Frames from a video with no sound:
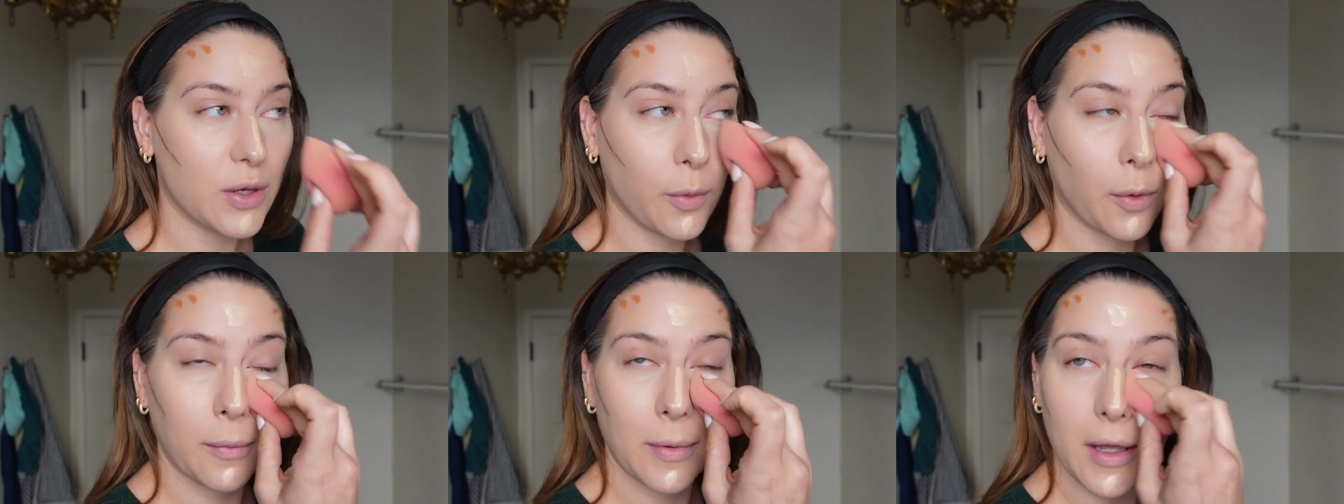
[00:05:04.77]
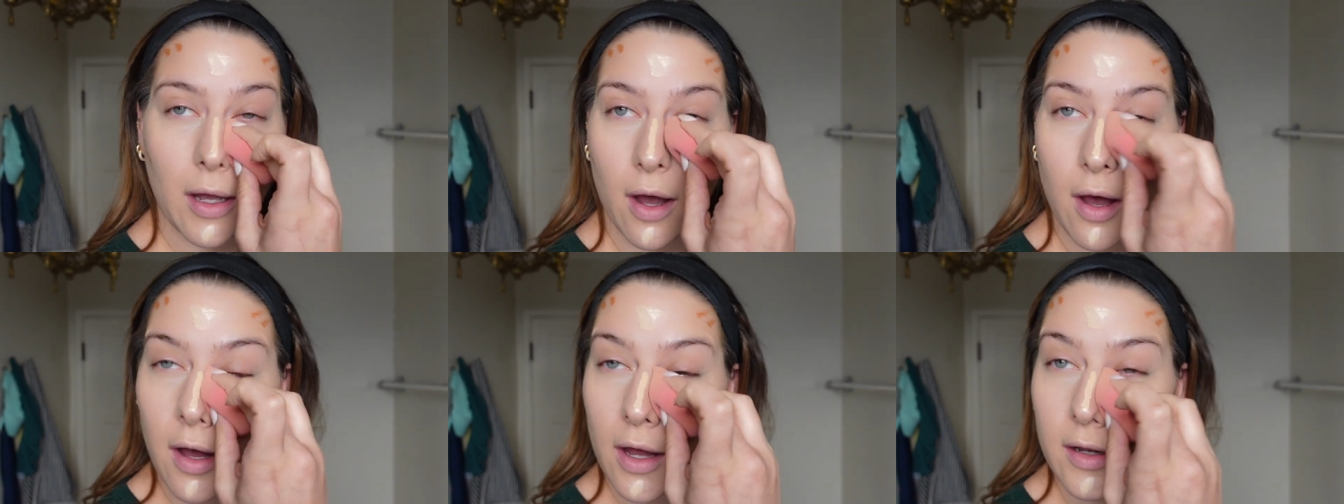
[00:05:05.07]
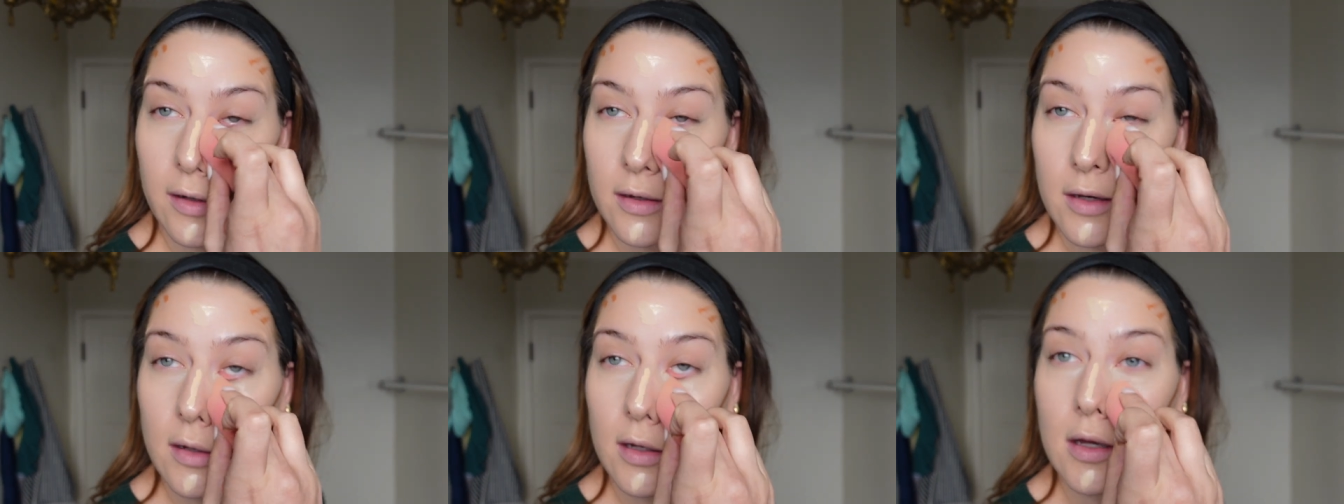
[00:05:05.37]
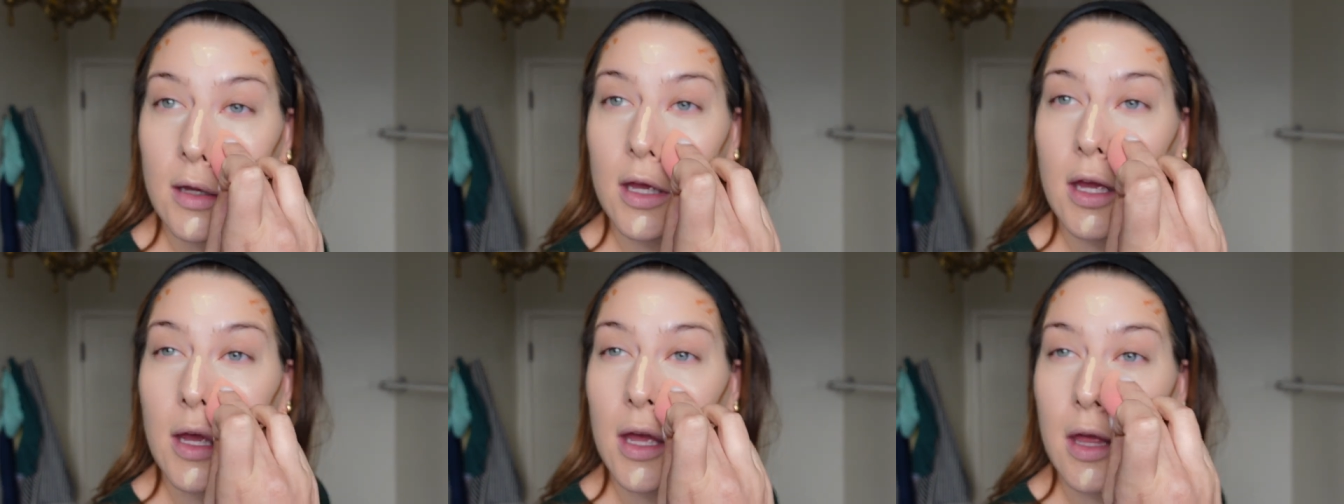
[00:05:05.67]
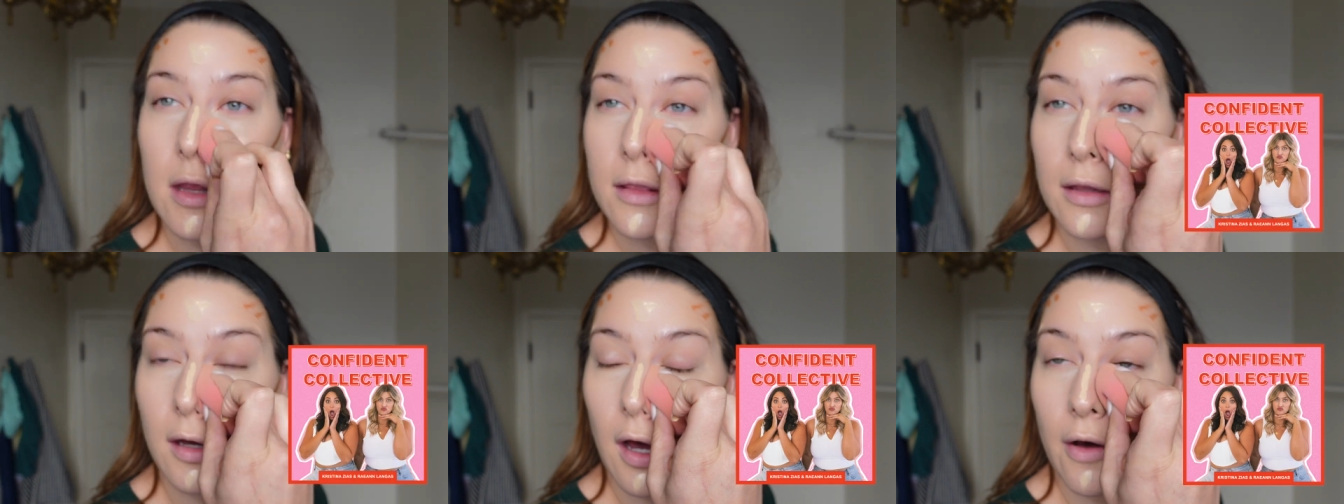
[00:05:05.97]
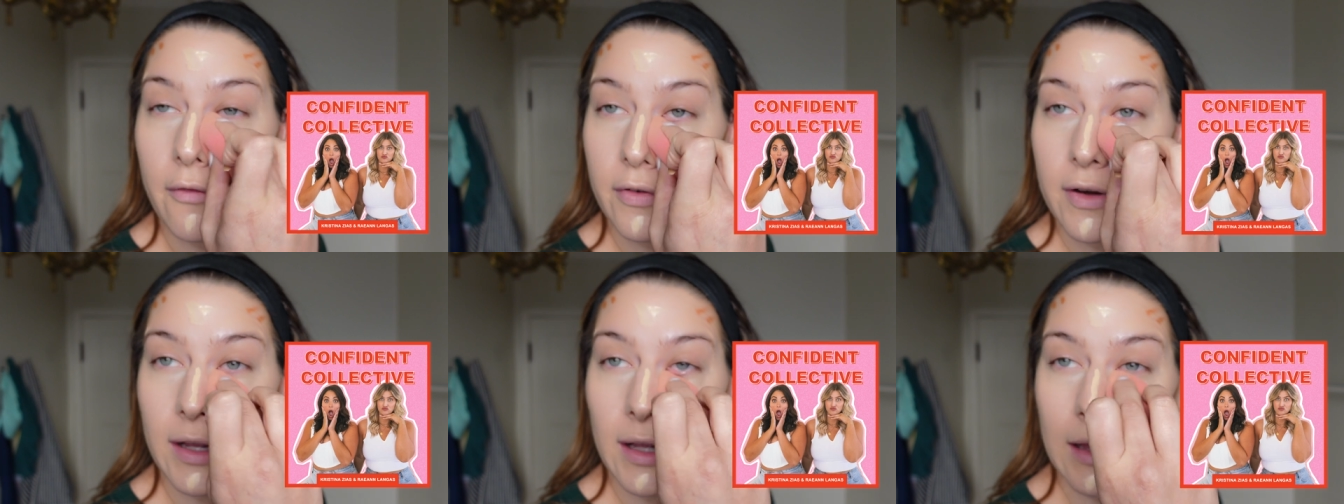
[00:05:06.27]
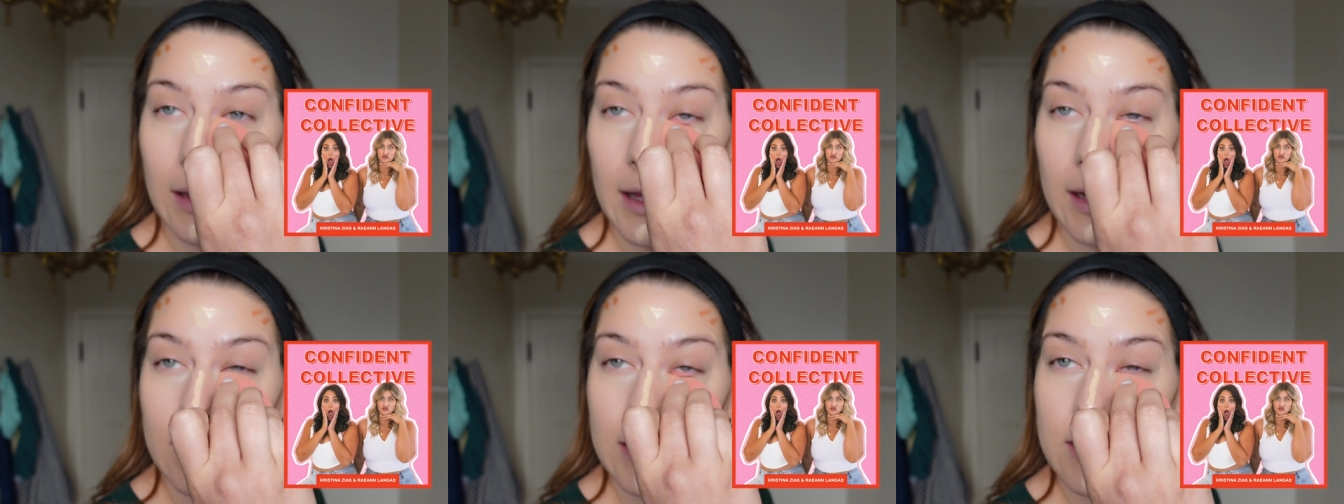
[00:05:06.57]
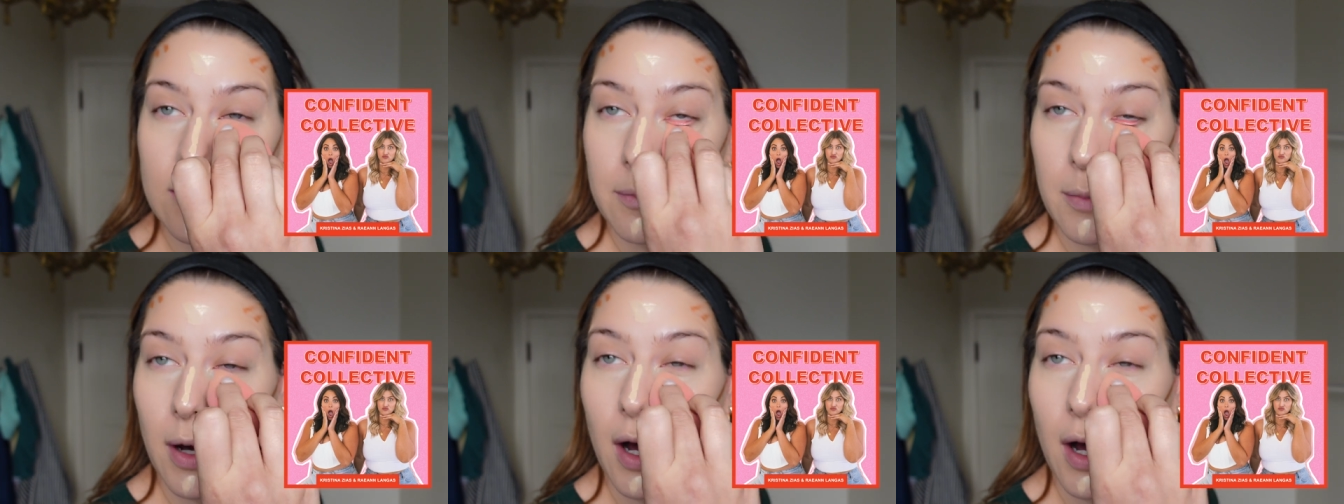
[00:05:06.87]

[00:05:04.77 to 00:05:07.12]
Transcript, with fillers: will be on the Confident Collective